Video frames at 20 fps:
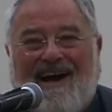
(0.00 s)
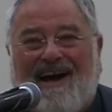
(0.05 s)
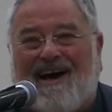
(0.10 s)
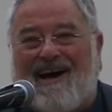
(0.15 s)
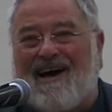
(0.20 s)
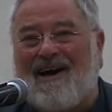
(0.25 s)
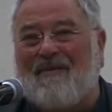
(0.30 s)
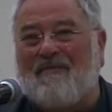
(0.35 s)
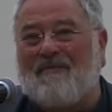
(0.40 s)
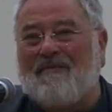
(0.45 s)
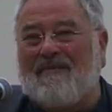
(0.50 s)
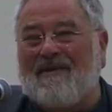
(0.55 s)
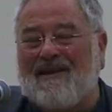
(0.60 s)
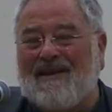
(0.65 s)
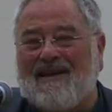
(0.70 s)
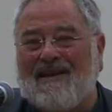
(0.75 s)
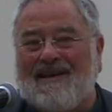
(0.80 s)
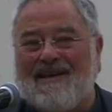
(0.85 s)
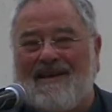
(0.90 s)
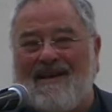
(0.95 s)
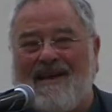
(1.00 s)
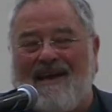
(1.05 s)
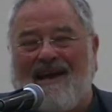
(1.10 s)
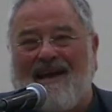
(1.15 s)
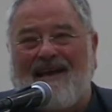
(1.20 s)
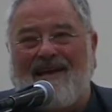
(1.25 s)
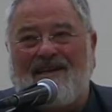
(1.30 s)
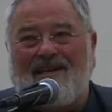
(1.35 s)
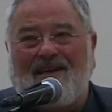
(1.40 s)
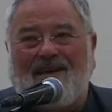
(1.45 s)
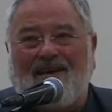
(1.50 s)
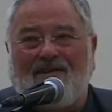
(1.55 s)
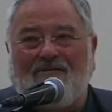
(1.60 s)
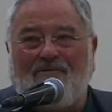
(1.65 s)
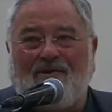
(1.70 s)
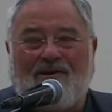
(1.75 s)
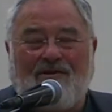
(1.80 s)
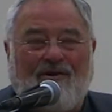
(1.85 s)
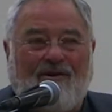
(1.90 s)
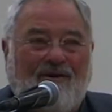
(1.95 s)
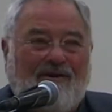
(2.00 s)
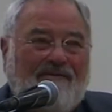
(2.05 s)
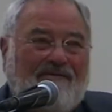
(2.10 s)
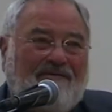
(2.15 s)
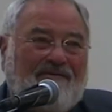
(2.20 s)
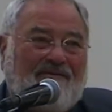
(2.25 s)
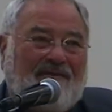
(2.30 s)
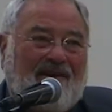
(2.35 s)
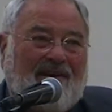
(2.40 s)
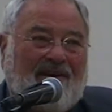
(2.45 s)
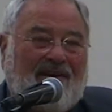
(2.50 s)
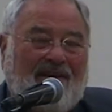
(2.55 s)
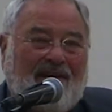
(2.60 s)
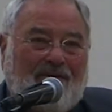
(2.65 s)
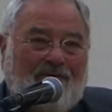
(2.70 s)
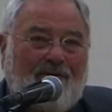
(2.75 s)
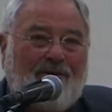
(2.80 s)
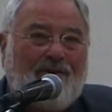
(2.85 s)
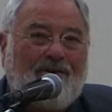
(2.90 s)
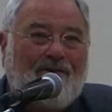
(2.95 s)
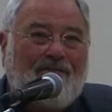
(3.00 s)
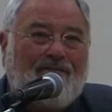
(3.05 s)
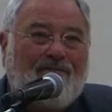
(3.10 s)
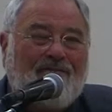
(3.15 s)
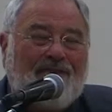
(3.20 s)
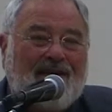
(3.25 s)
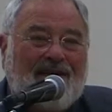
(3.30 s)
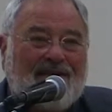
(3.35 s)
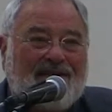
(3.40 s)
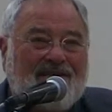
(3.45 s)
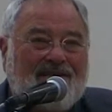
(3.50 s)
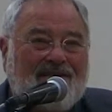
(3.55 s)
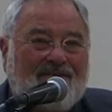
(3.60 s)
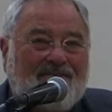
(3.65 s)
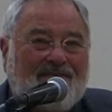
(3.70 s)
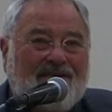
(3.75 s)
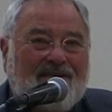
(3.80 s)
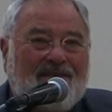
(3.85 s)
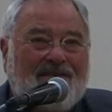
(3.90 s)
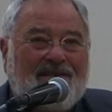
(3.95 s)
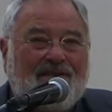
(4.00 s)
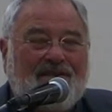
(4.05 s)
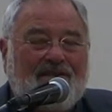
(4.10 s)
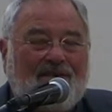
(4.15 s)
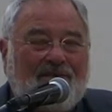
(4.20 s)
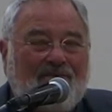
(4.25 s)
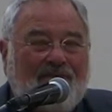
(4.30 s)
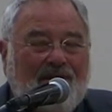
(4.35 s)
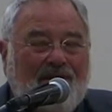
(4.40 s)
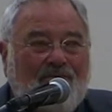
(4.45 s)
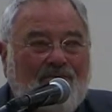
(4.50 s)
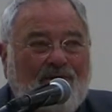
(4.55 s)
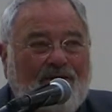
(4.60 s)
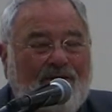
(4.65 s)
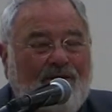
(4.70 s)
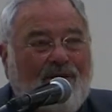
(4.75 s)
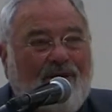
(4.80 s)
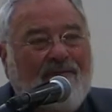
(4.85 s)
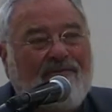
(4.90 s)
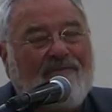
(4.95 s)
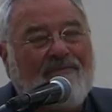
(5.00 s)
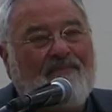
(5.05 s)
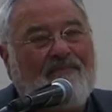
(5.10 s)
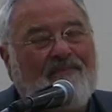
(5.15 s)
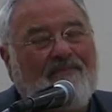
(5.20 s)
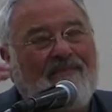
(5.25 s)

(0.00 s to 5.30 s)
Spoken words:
And I went off, I will go through that in some detail, but I went off